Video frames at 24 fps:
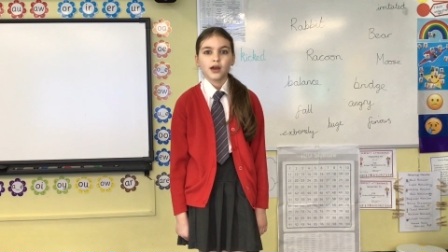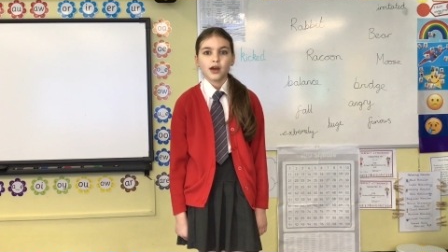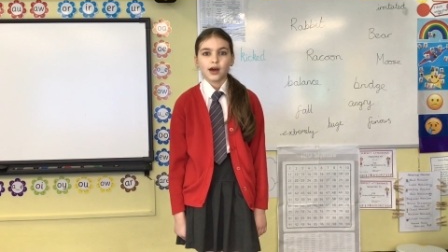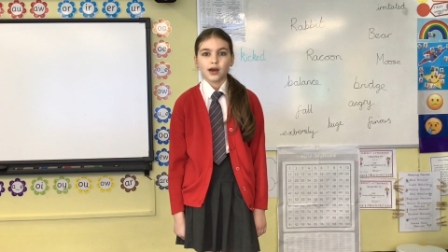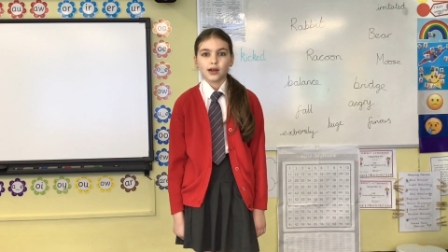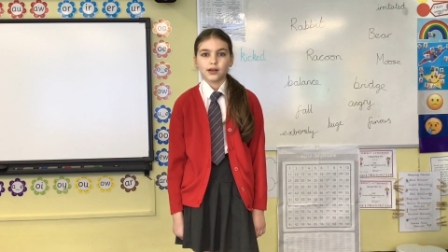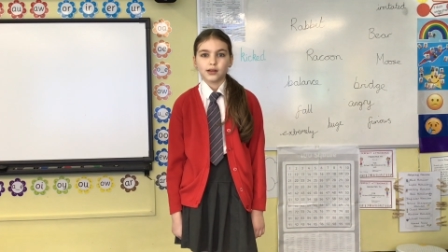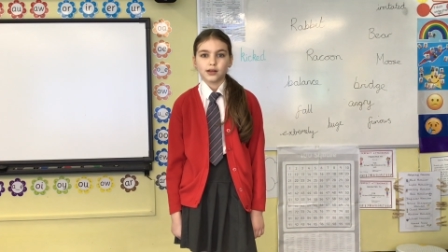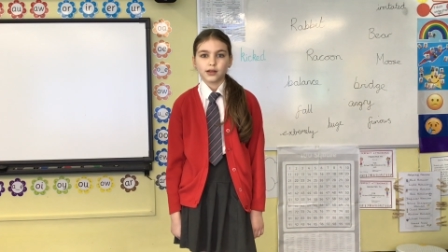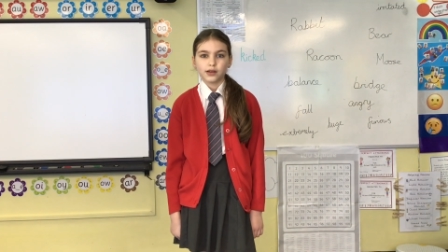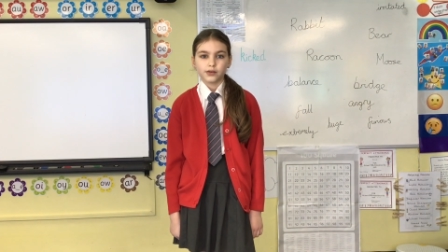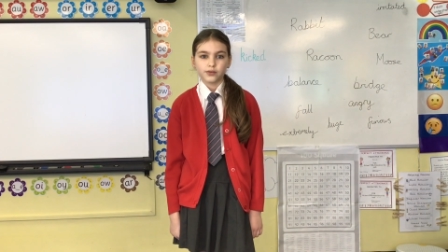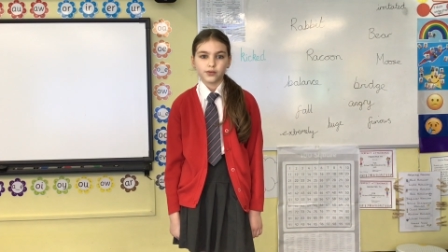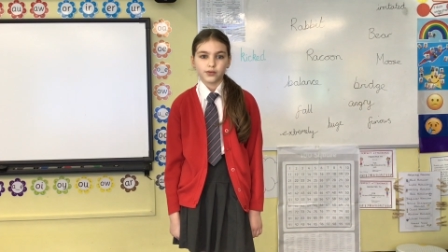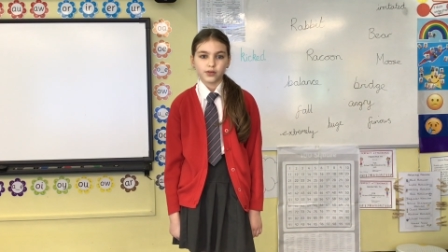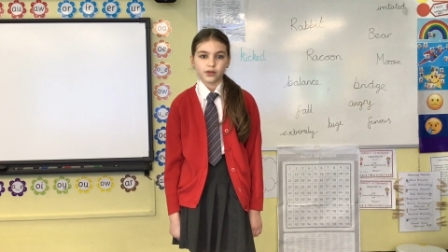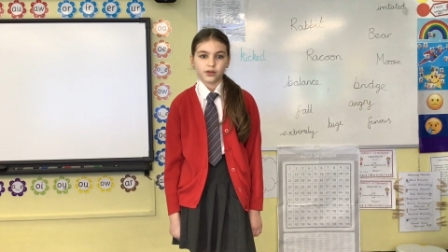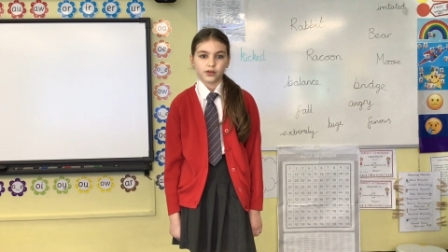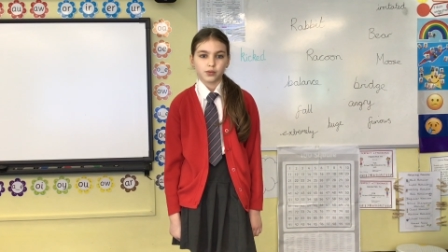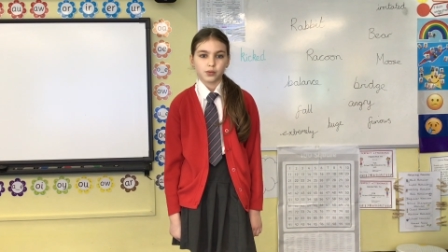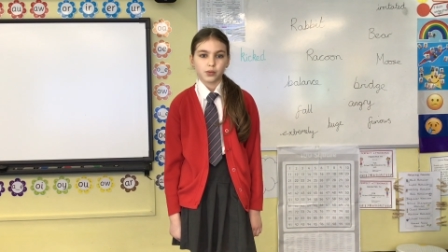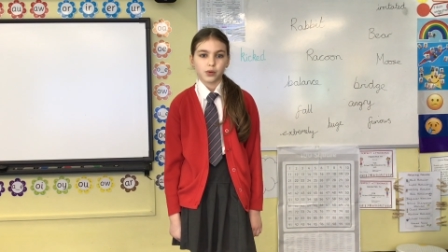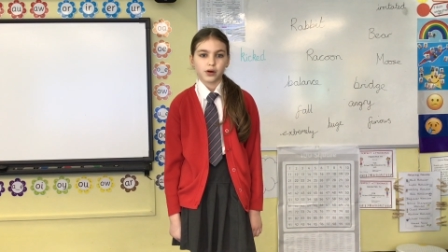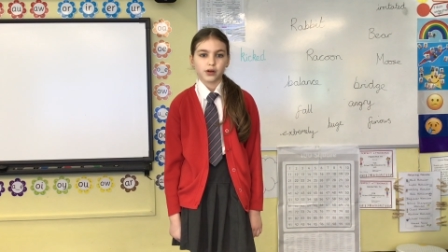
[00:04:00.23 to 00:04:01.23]
and live as
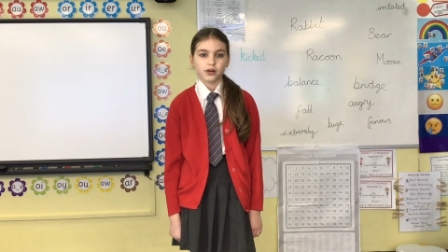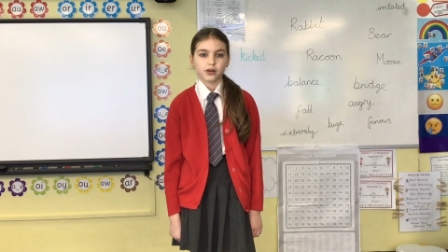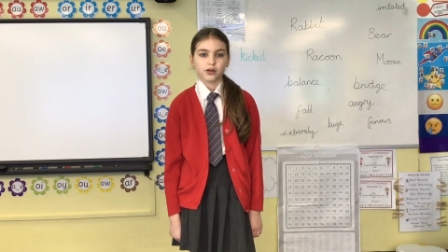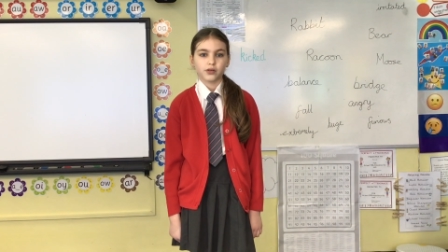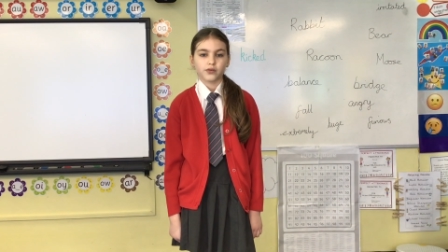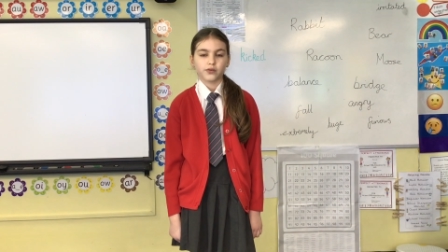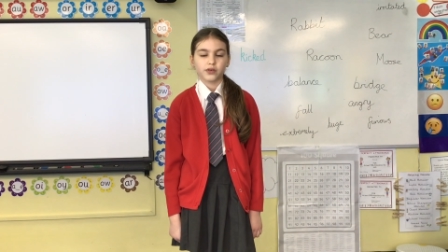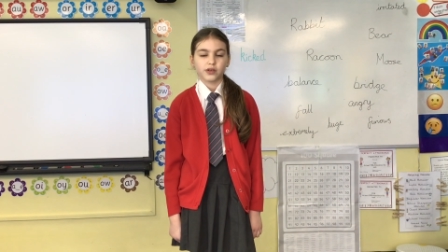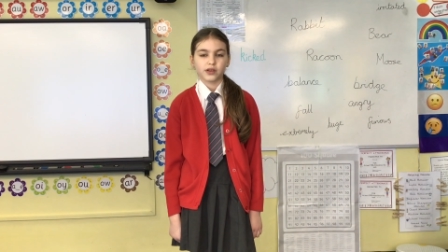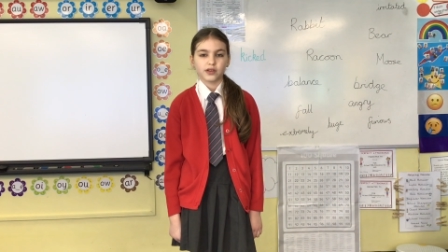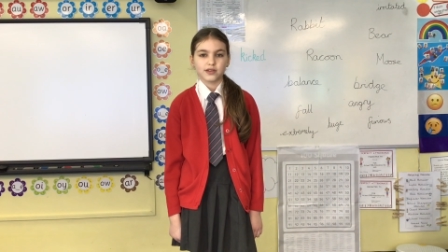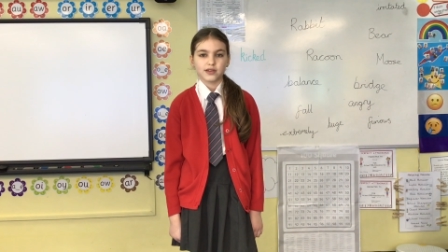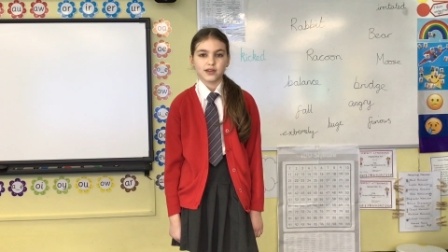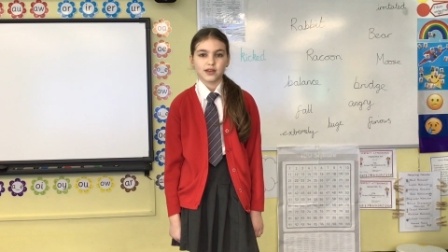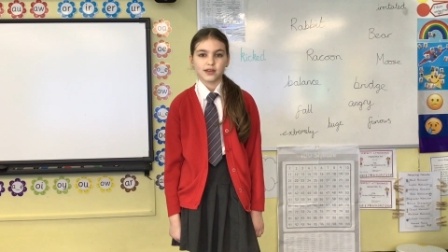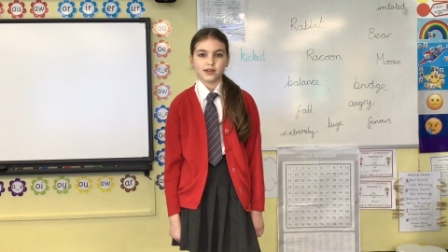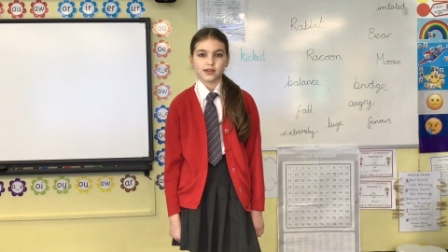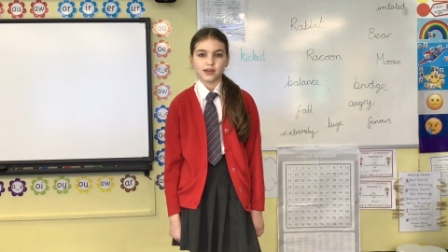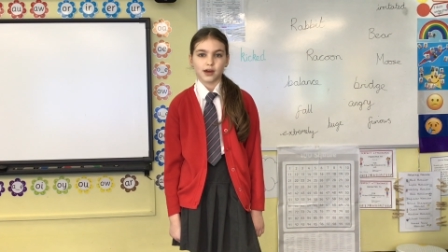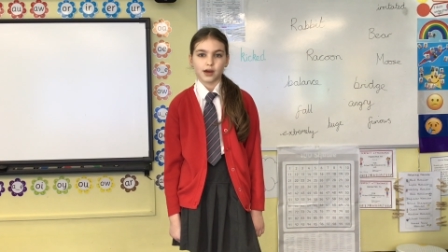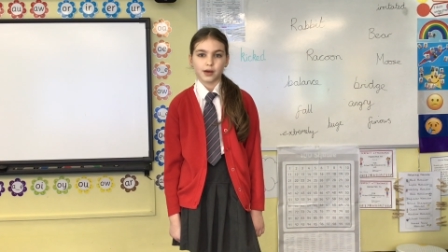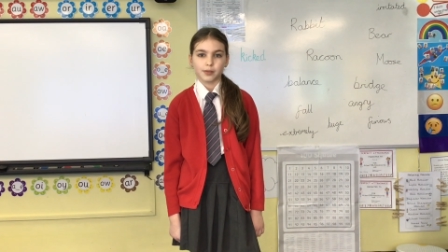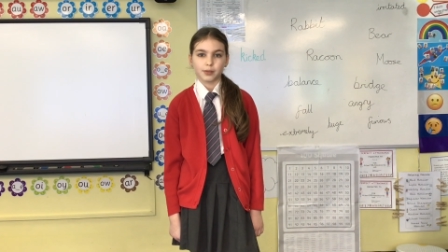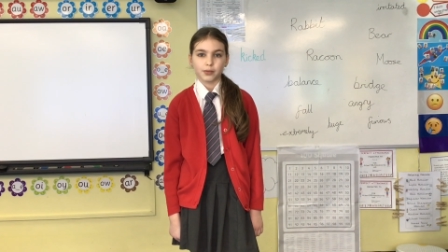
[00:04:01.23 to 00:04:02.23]
one of his
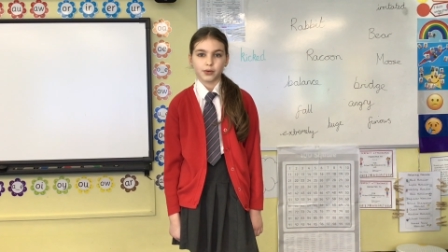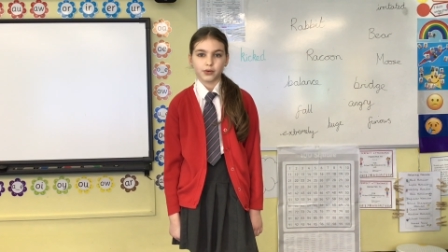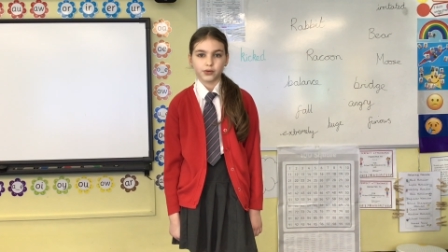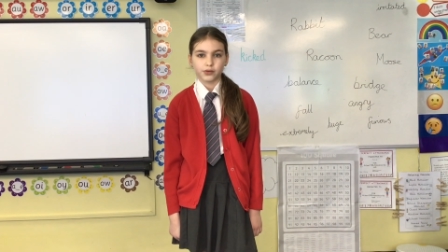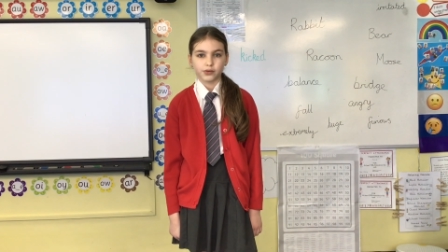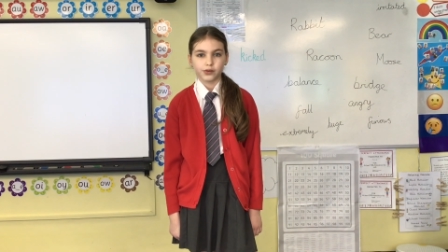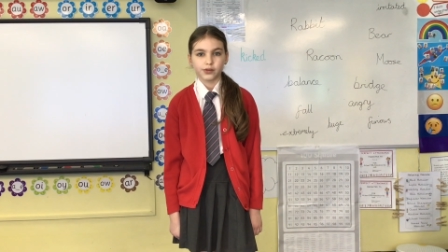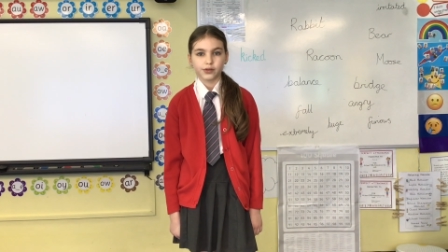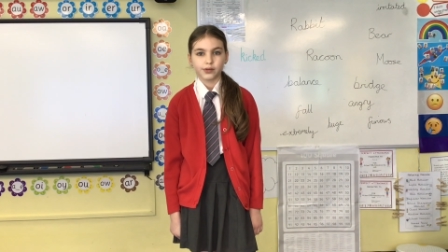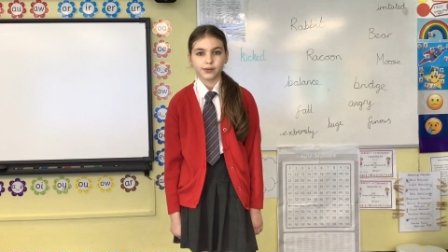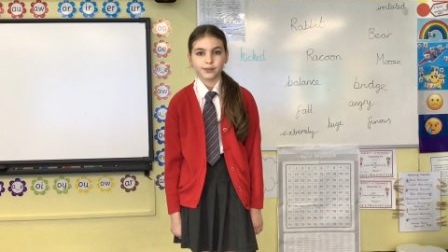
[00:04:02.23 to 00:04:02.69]
disciples.